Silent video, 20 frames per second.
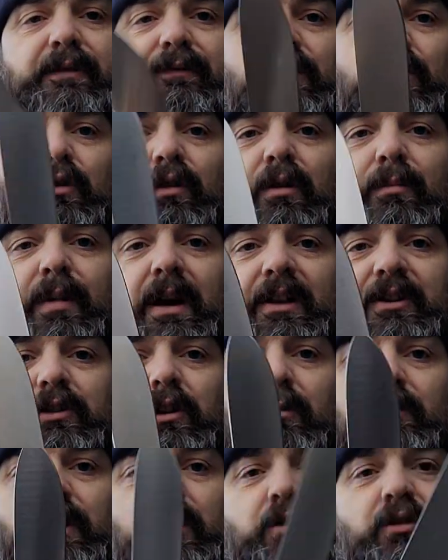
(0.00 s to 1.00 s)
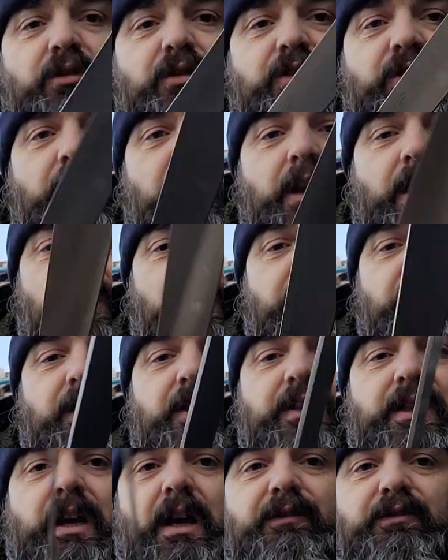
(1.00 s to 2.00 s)
if you're going to baton, because
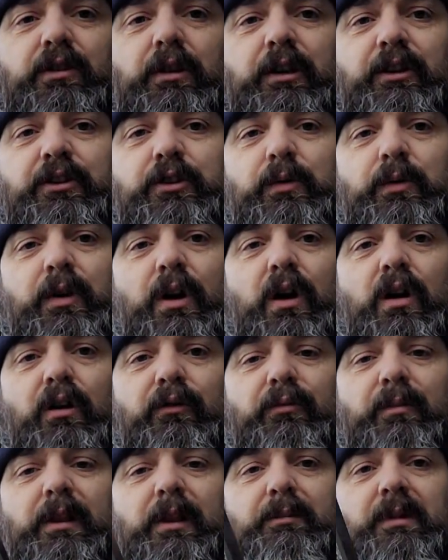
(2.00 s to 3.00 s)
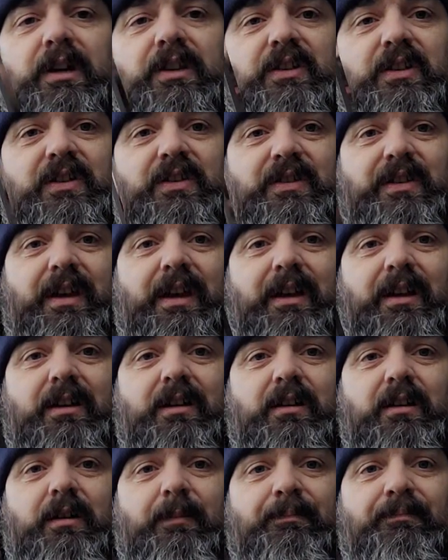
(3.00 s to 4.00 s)
this knife's only 2.5mm thick.
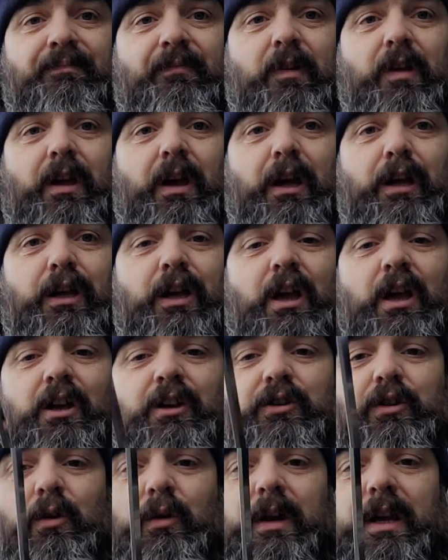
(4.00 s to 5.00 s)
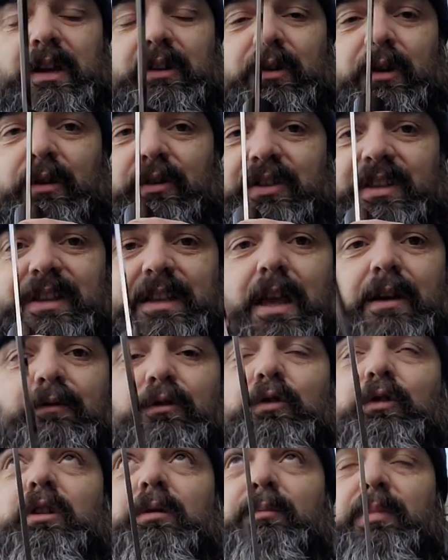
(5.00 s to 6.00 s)
Okay, so it was never
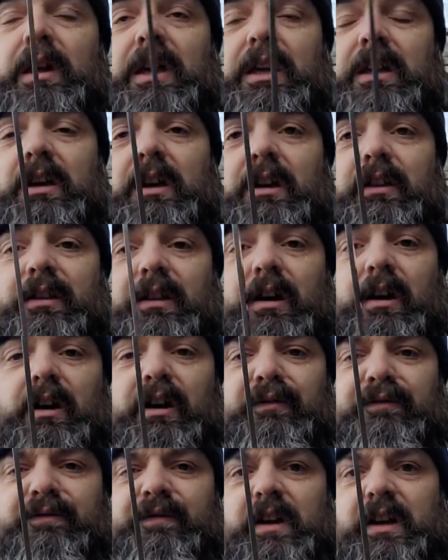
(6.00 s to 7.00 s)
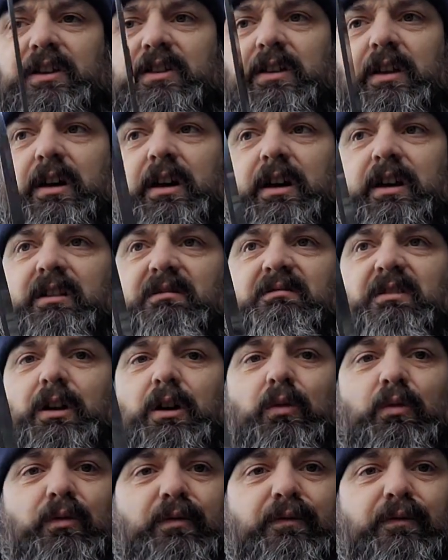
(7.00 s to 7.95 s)
going to be a knife that's like, you know,